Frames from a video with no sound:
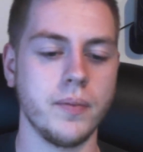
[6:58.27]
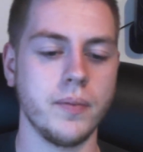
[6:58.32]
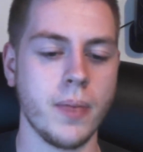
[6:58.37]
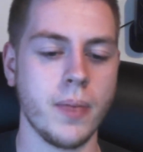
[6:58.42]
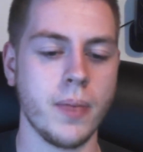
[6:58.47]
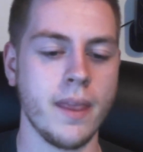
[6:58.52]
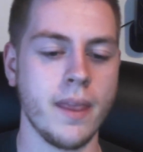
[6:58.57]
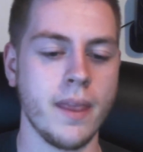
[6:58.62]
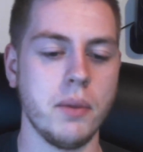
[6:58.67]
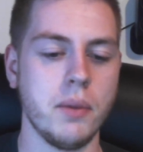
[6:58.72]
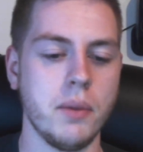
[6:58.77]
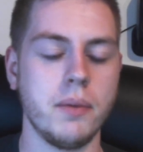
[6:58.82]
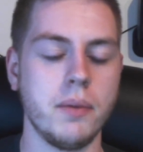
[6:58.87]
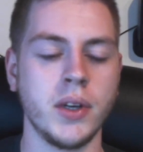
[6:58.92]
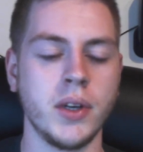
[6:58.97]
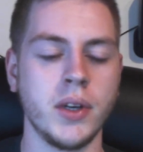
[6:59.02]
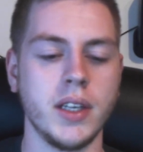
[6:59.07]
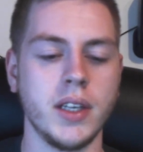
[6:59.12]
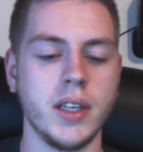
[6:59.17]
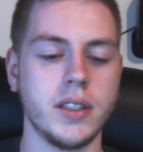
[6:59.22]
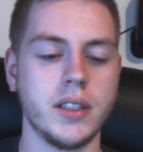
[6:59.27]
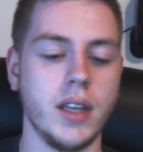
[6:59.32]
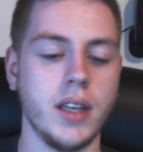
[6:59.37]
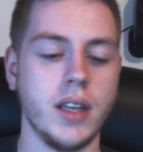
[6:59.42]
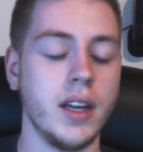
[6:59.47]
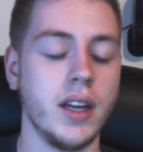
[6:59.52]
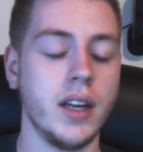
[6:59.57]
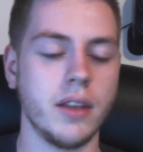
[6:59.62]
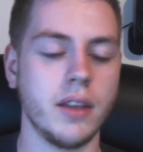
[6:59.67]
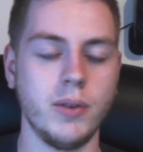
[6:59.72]
Main point is, I like the
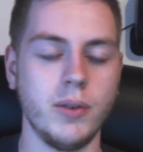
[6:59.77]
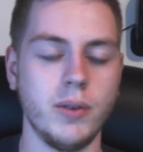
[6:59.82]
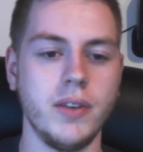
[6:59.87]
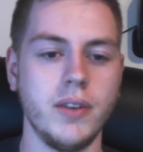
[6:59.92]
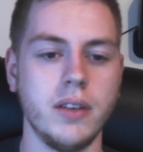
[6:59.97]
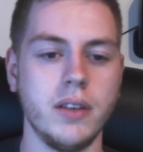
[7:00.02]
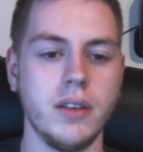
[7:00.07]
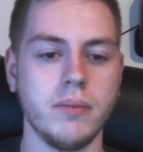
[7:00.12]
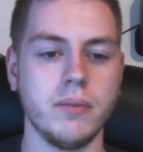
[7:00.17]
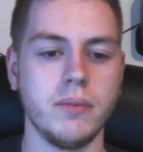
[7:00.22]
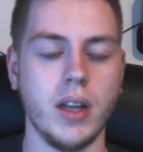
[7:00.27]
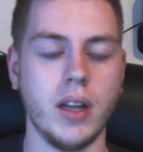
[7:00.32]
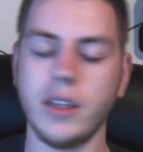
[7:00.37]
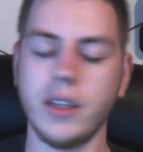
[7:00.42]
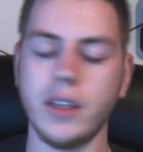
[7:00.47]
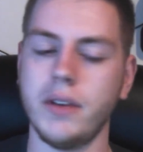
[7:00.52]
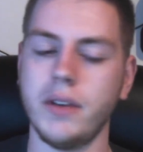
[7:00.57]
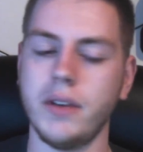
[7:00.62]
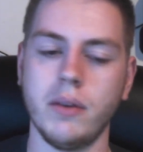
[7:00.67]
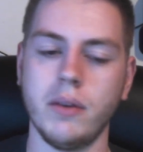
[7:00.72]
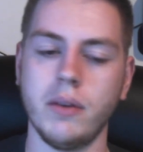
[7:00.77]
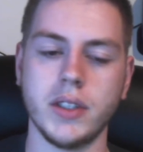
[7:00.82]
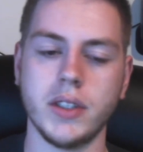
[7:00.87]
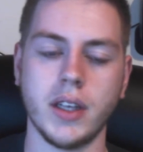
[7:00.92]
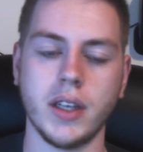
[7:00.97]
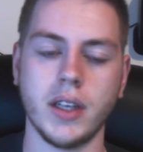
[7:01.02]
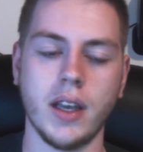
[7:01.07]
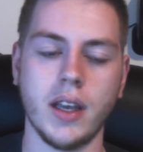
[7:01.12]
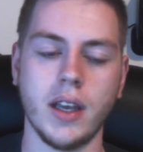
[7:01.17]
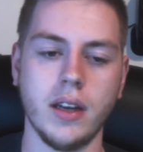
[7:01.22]
movie. I'll definitely watch it again.